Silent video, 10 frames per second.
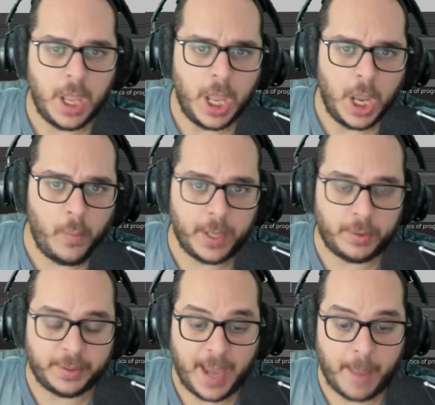without
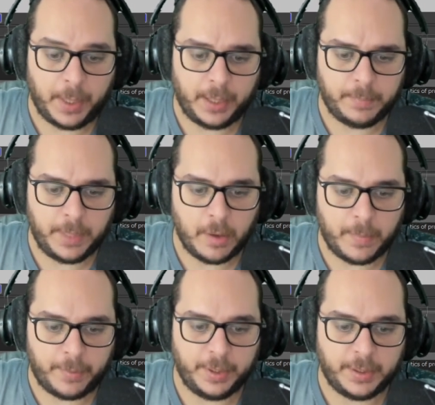the template being
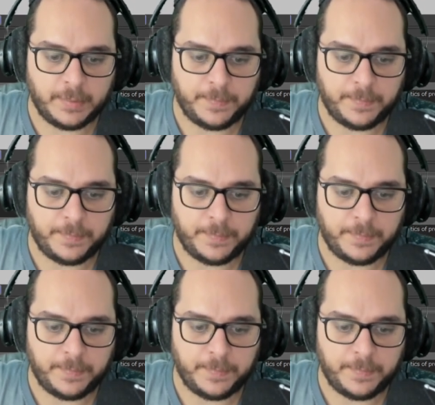overwritten.